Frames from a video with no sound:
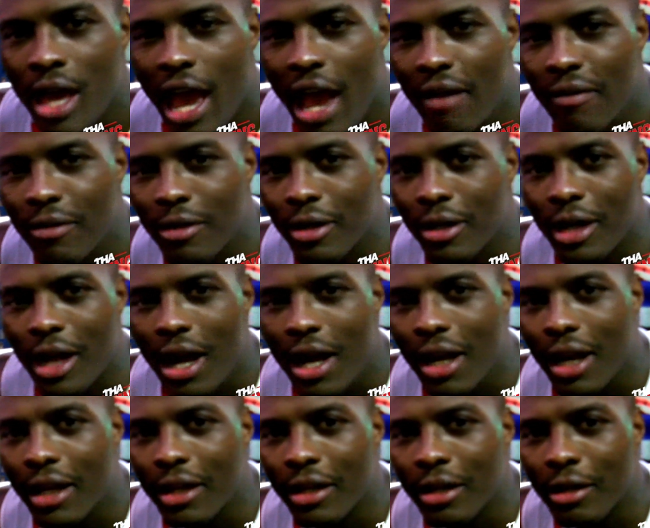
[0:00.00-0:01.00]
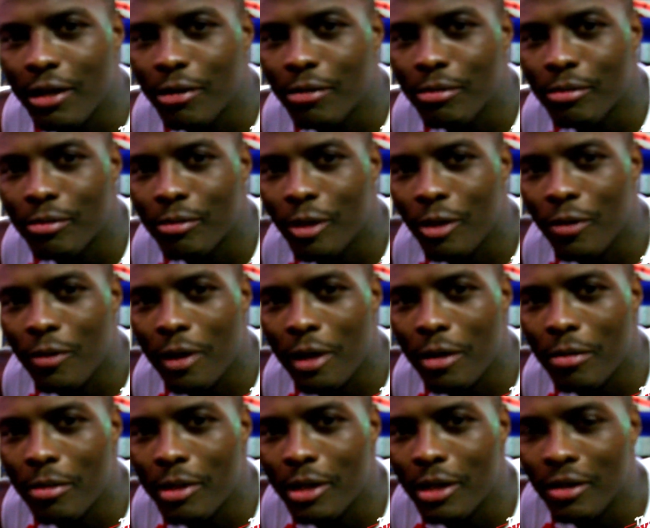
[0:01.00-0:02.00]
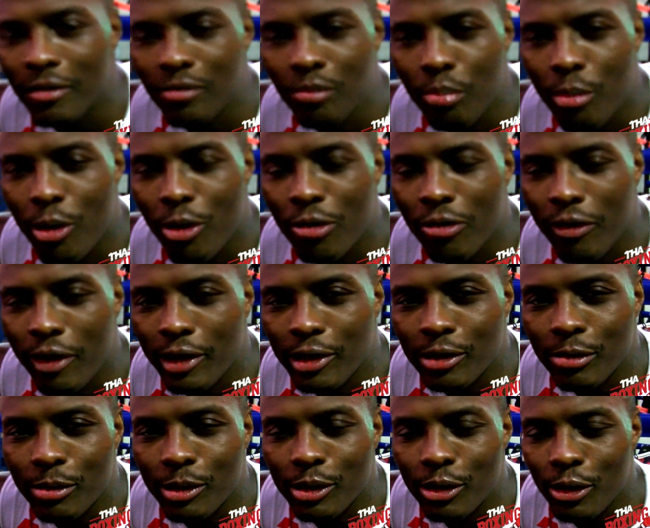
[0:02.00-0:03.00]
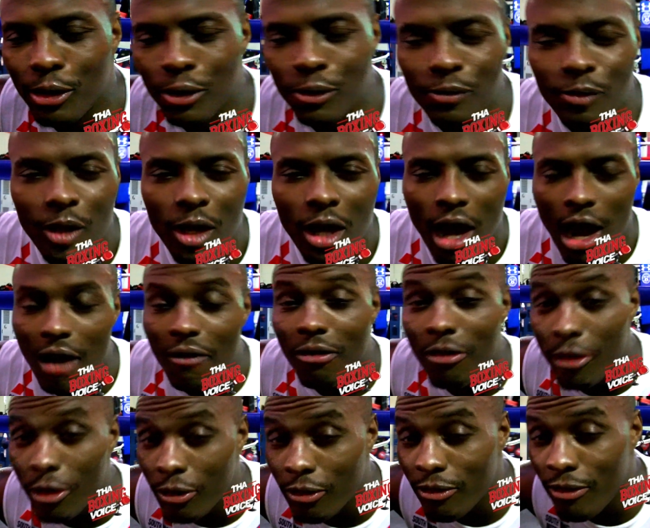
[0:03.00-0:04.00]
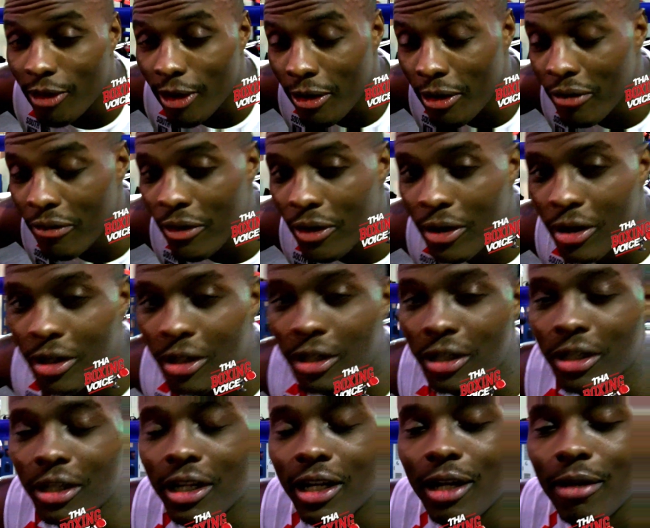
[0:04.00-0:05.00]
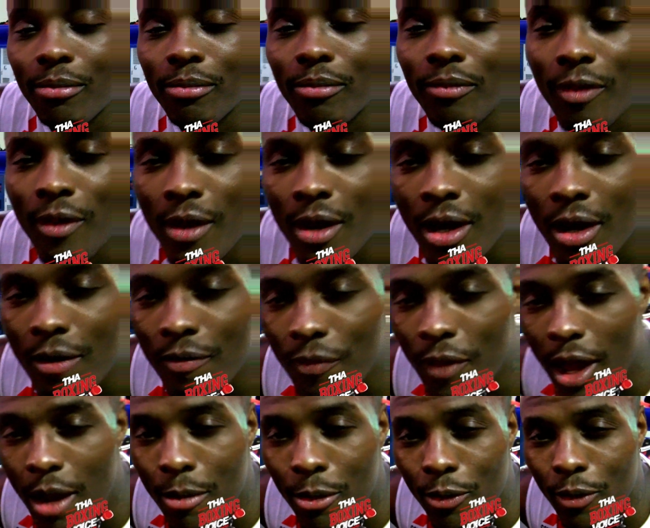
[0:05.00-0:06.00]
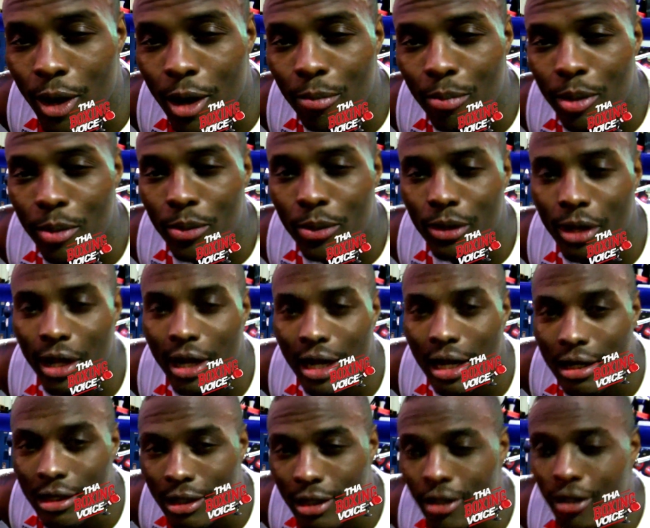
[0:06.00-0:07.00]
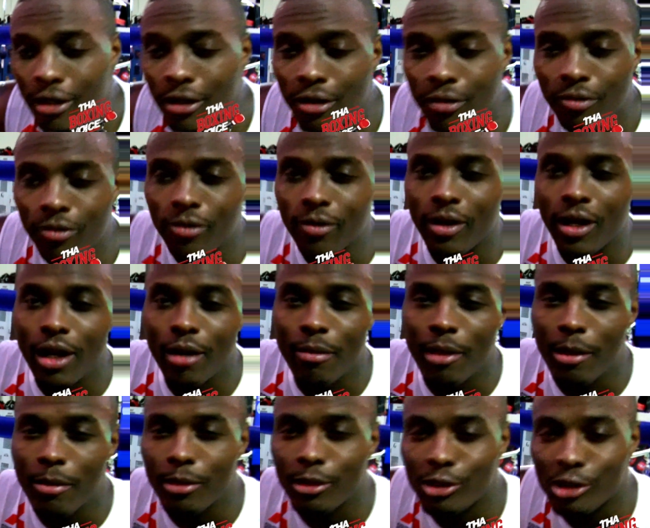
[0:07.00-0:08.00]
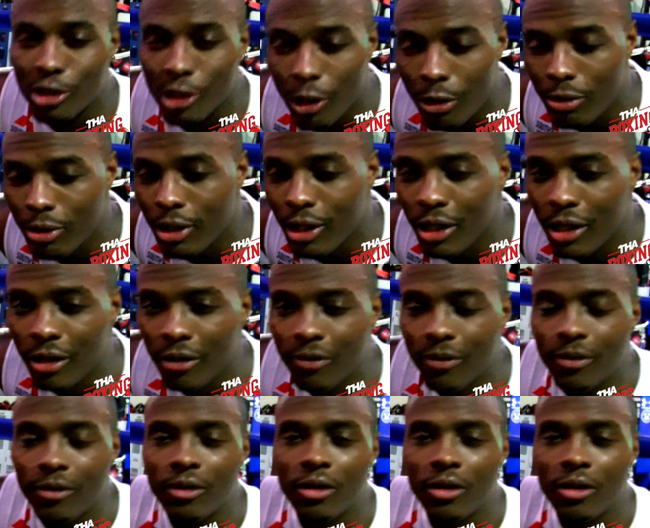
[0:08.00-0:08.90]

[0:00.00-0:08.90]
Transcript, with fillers: having a guy like him around me motivates me. So I feel very, very good. I'm I'm around people that I love, and I'm able to show love.